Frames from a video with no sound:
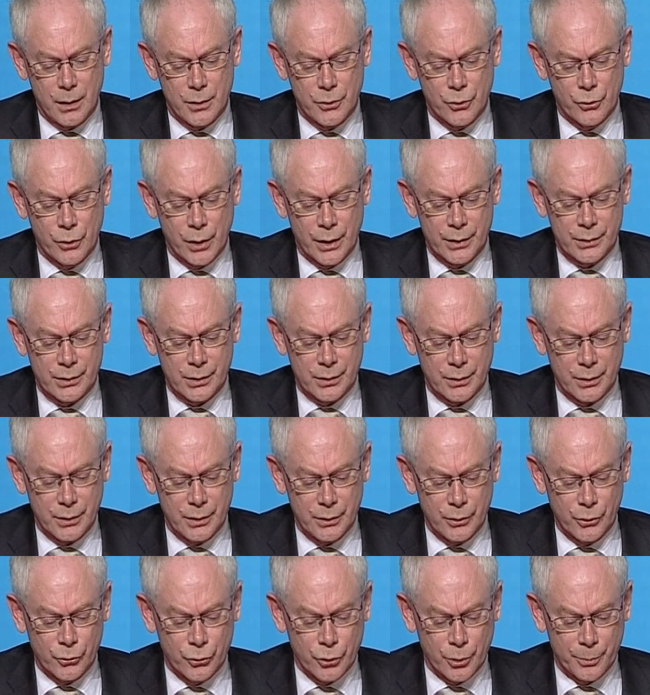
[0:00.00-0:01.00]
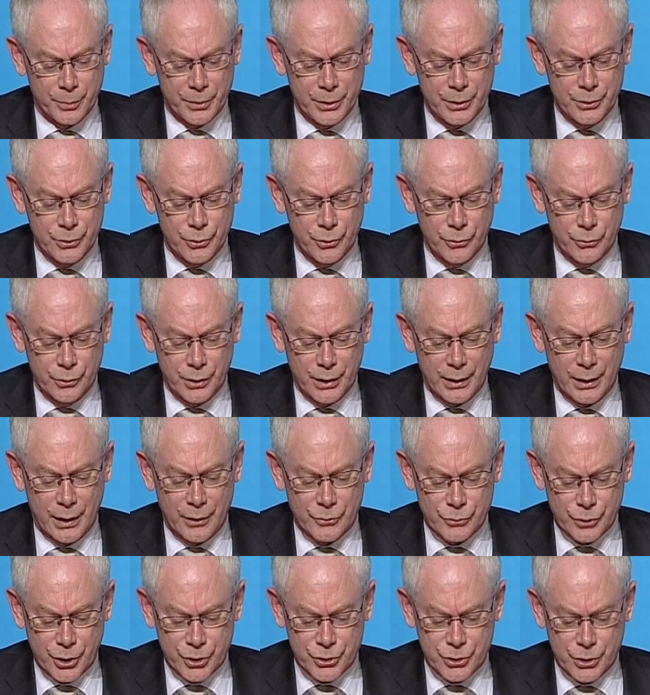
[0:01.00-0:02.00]
European Union
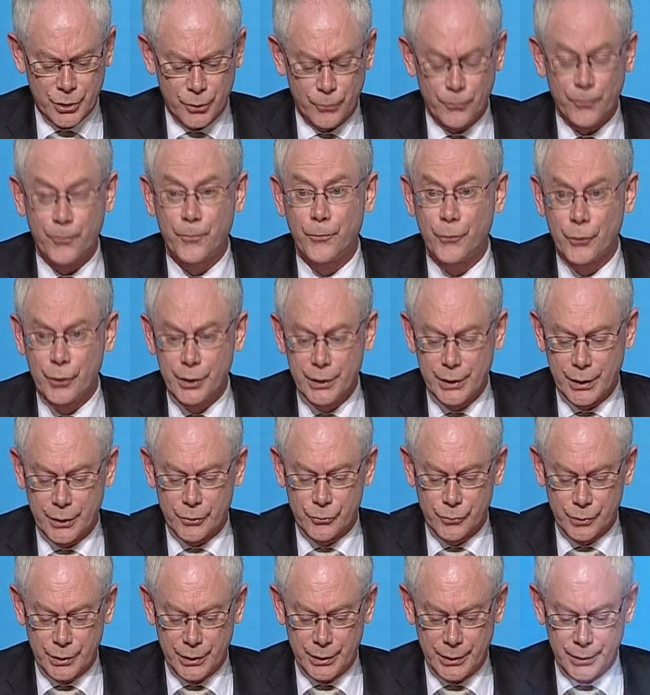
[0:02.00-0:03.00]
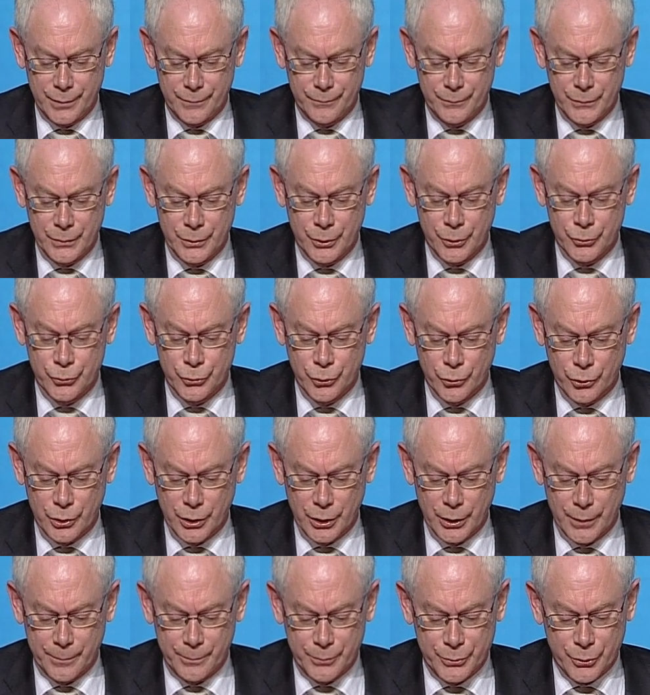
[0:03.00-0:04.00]
and Russia fully agree. The
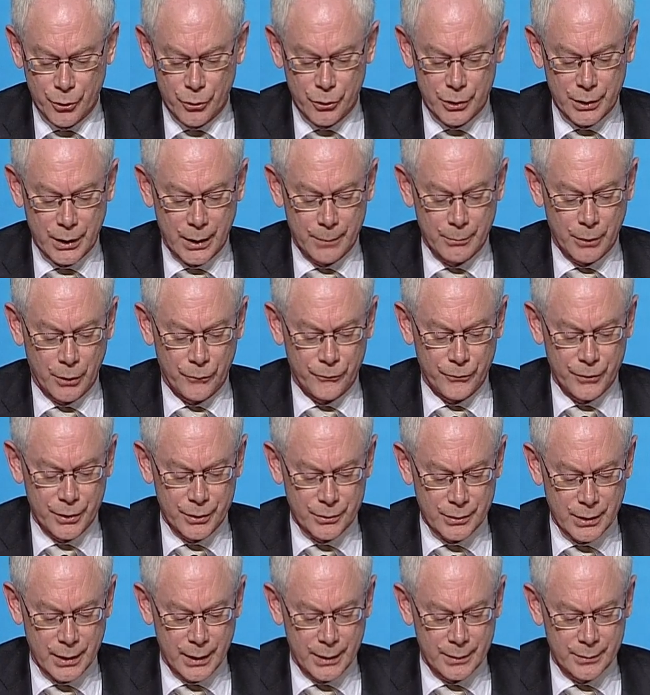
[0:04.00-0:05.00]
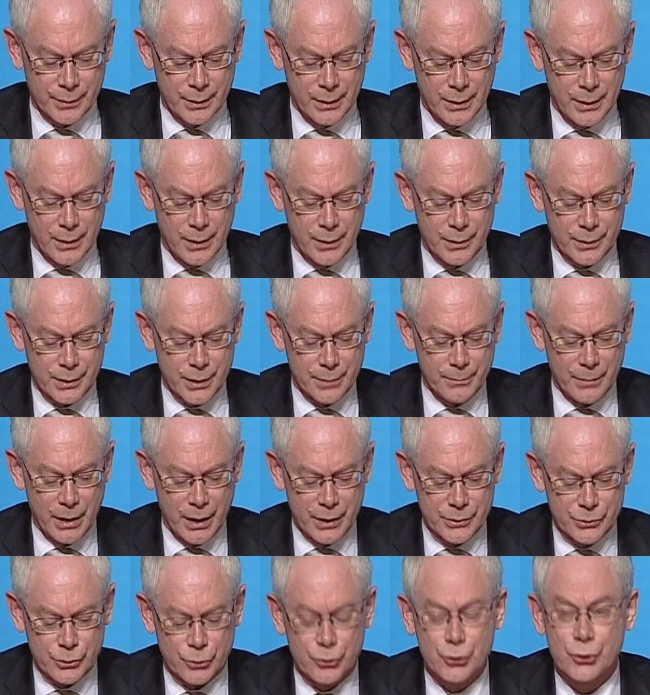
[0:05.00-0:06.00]
nuclear program of Iran
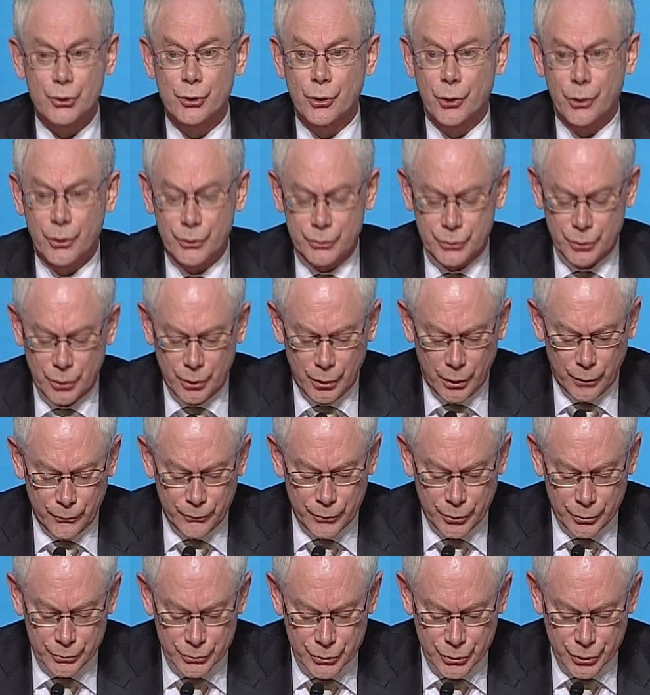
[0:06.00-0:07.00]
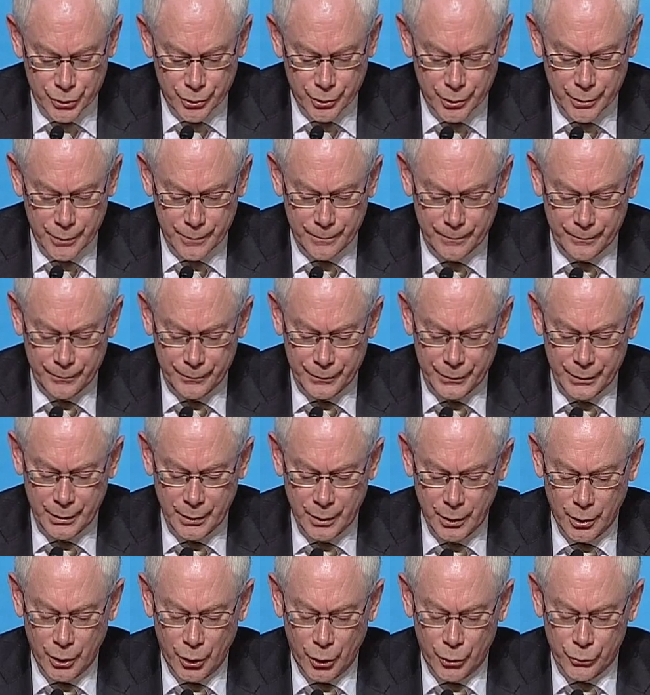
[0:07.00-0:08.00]
remains a source of concern.
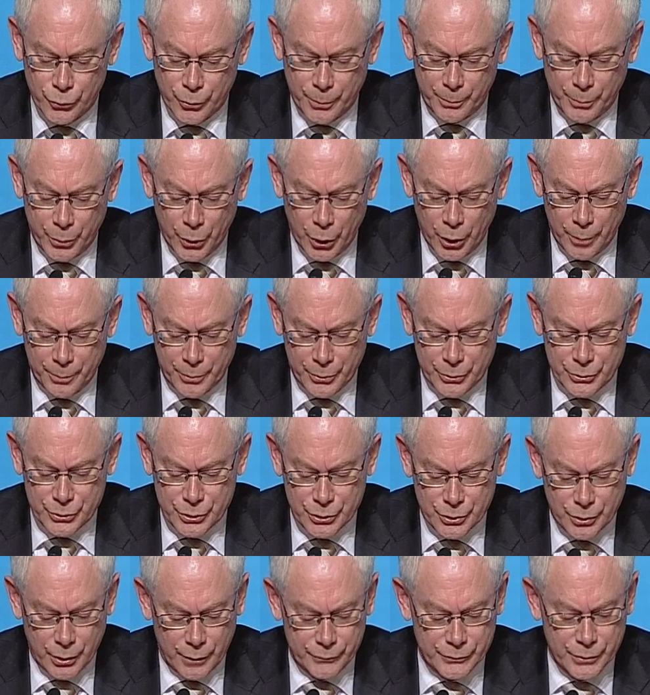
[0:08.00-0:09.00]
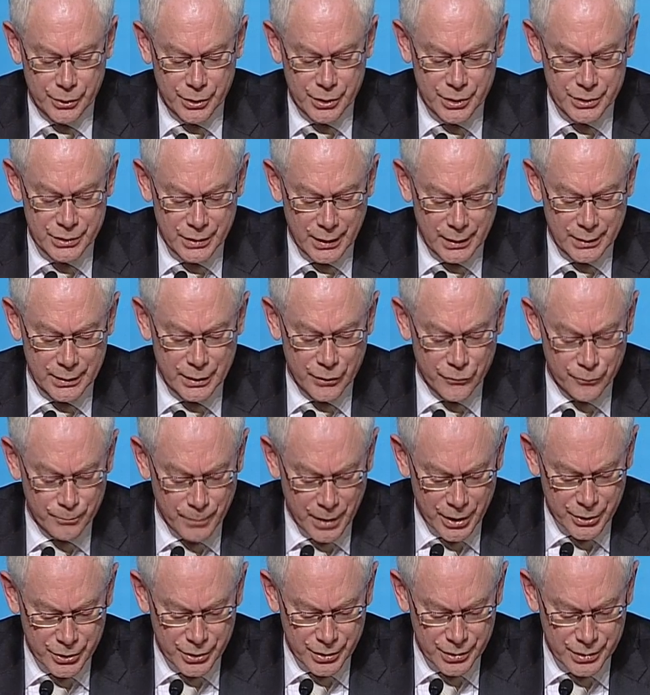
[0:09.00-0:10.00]
The purpose of the restrictive
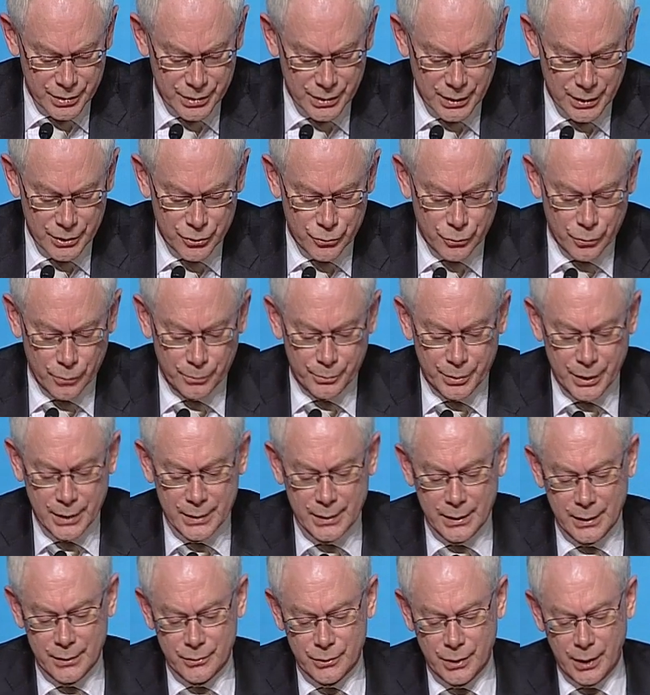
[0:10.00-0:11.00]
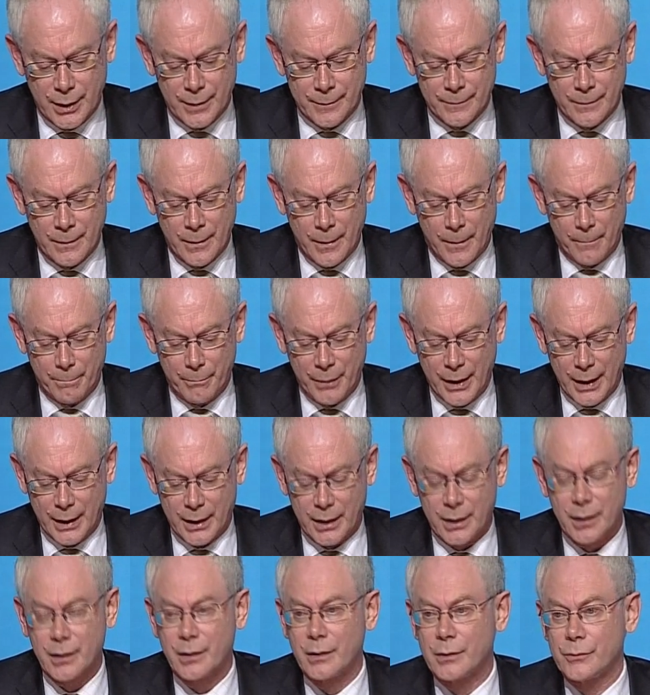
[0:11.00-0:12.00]
measures is to bring Iran
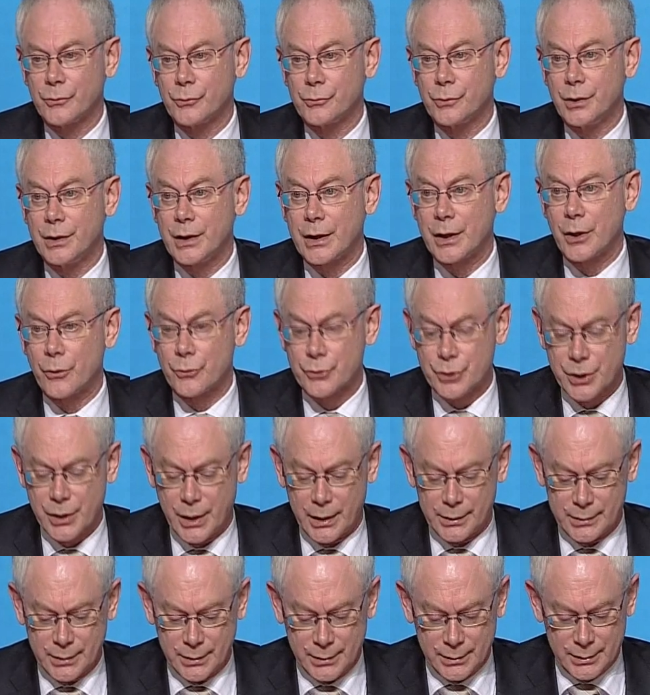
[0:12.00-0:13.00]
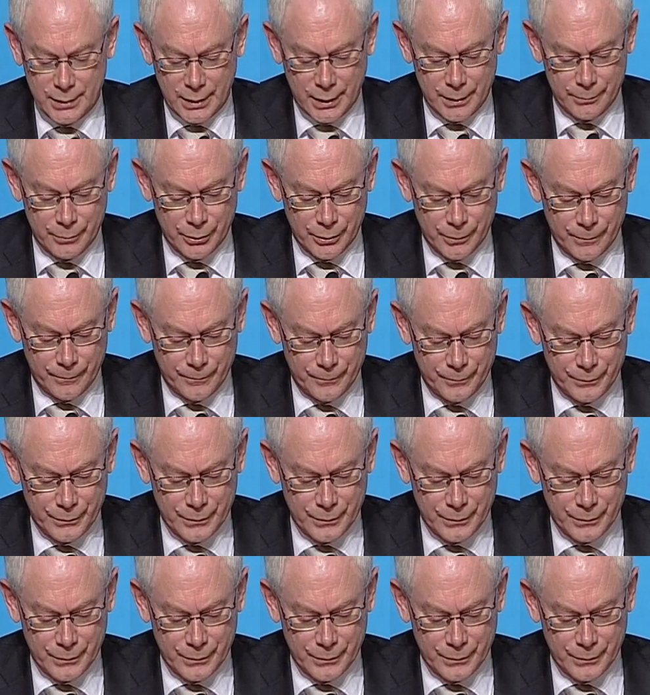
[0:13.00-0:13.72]
back to the negotiating table.